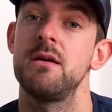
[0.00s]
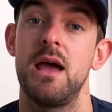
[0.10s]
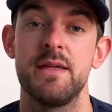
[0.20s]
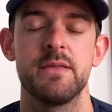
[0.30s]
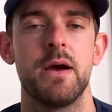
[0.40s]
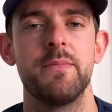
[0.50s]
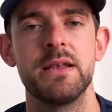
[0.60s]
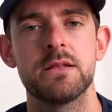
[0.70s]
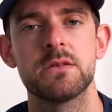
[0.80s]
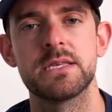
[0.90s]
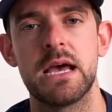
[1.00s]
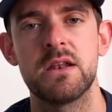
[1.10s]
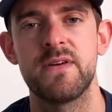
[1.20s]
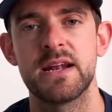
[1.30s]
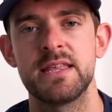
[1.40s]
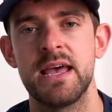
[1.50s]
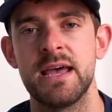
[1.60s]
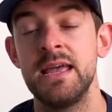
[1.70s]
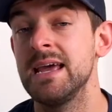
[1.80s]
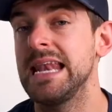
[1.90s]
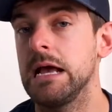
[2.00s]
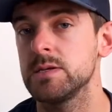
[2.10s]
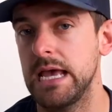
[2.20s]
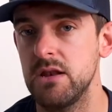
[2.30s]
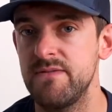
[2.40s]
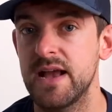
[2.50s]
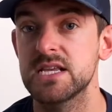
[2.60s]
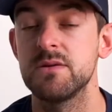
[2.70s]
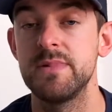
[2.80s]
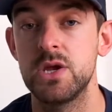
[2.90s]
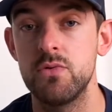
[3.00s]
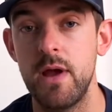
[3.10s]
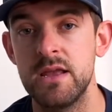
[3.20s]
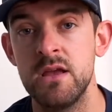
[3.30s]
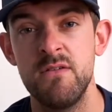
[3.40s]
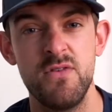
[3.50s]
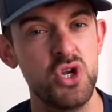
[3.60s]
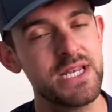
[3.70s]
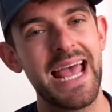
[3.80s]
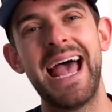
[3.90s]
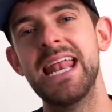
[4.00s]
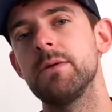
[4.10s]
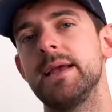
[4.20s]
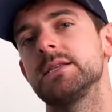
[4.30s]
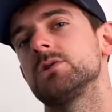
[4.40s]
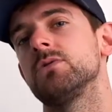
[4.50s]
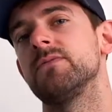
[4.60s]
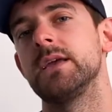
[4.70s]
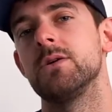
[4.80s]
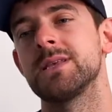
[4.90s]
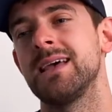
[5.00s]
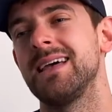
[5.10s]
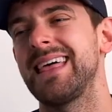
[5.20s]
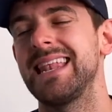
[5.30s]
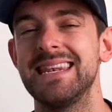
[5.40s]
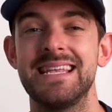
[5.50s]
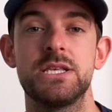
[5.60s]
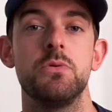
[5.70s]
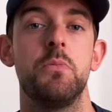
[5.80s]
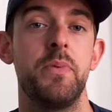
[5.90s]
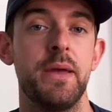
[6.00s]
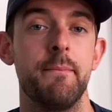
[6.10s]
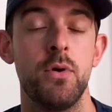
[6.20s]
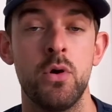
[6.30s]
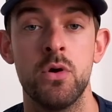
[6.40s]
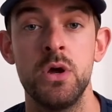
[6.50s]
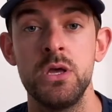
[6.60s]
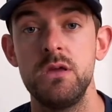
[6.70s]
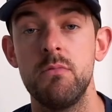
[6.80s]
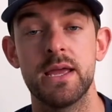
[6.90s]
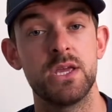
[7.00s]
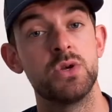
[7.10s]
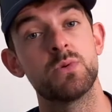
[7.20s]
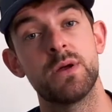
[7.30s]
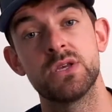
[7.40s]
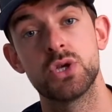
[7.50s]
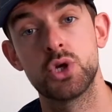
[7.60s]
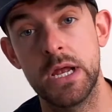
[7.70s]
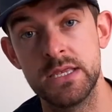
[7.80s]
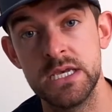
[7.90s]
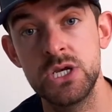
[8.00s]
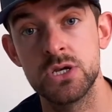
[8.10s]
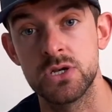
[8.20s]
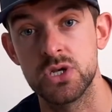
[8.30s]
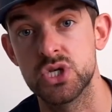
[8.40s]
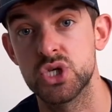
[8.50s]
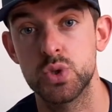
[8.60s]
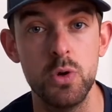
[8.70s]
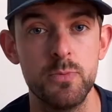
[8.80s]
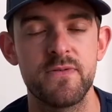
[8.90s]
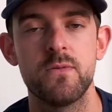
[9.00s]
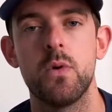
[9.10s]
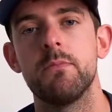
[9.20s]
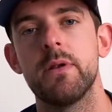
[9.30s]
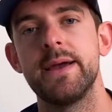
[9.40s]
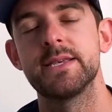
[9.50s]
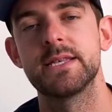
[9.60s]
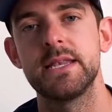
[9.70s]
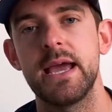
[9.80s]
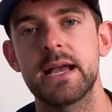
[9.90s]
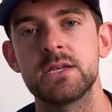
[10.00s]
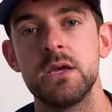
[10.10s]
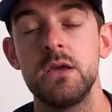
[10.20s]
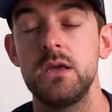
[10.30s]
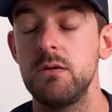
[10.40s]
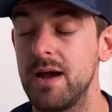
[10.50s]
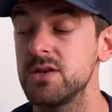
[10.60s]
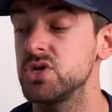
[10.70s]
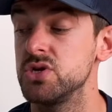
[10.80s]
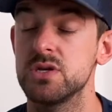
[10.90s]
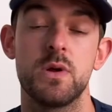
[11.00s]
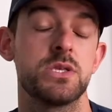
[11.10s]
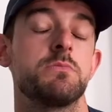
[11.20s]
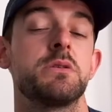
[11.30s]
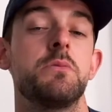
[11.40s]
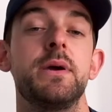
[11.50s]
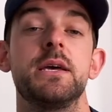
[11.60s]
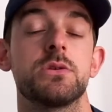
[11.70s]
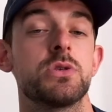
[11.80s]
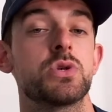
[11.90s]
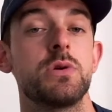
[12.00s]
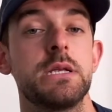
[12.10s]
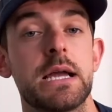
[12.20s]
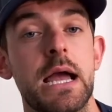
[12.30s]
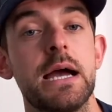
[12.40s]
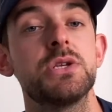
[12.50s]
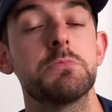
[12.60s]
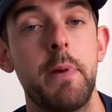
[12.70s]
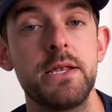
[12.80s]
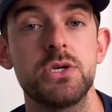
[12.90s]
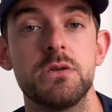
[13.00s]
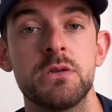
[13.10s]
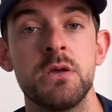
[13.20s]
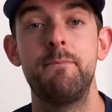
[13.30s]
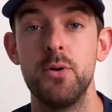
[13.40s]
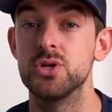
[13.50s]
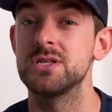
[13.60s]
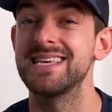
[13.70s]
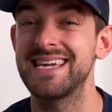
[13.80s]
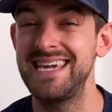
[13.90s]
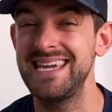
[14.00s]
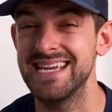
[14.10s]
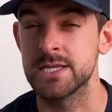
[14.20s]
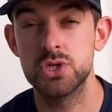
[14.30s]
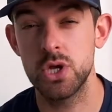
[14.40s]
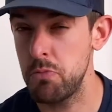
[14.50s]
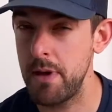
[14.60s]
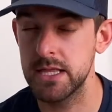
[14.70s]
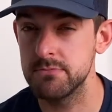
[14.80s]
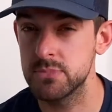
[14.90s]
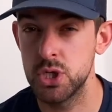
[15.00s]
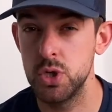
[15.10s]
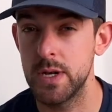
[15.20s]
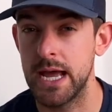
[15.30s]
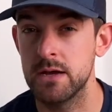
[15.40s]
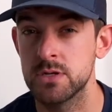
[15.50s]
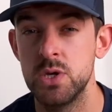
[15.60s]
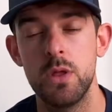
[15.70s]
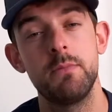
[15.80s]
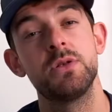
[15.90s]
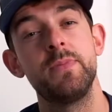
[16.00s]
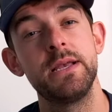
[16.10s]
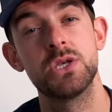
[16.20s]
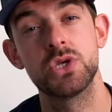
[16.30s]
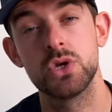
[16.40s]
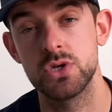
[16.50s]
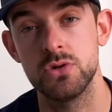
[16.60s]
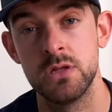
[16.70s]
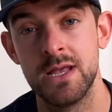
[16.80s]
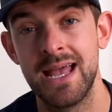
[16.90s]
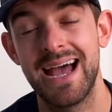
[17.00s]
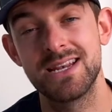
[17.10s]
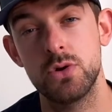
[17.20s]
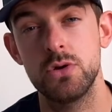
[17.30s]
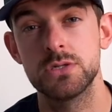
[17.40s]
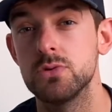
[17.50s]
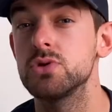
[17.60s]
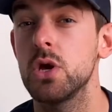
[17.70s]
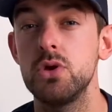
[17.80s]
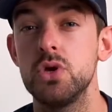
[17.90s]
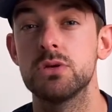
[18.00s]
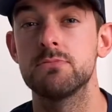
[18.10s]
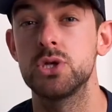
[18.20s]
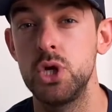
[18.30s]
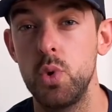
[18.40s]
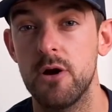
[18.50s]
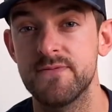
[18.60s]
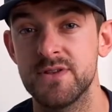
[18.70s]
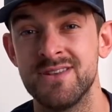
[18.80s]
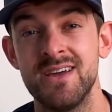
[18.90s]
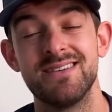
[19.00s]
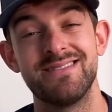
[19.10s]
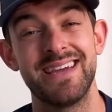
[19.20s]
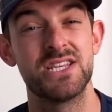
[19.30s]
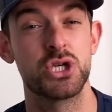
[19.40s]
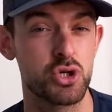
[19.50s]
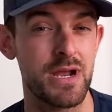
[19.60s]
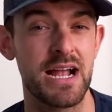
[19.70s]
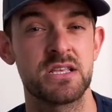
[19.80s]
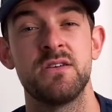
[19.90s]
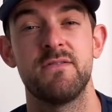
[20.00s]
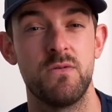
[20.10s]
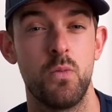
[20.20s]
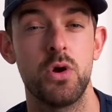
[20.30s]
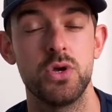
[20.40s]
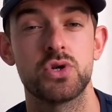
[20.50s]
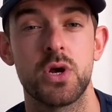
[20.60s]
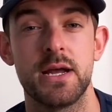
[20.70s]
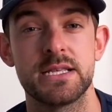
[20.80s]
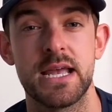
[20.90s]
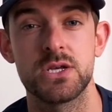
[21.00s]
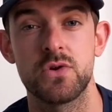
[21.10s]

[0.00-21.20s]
and there might be a little sound effect there. Now sound effects can be great for just animating your videos that little bit more. You might use it when there's a transition to swoop from one place to the next. You might just use it when something appears on the screen like I just mentioned. But the key is, don't make them too loud. You want them to be subtle, and also don't use them too often that they distract from what you're trying to get